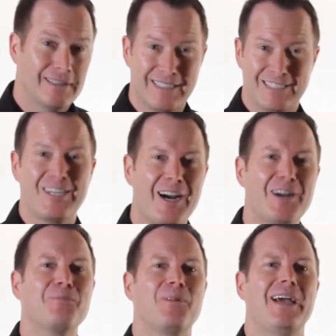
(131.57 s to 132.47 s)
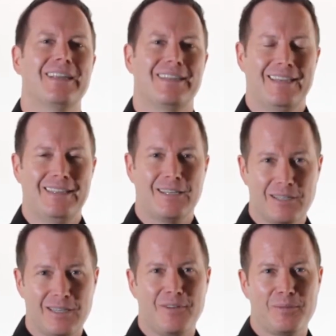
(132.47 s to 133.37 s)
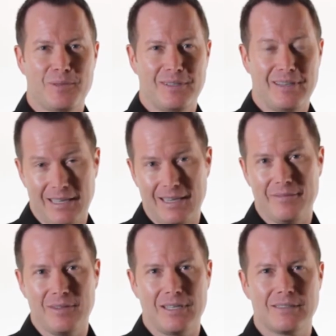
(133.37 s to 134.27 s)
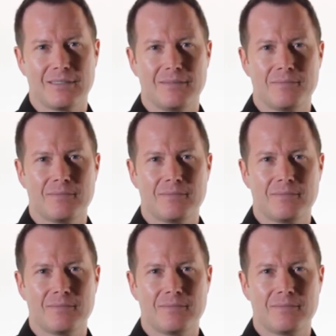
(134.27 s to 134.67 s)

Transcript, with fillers: in the entire planet that could live up to the eleven things.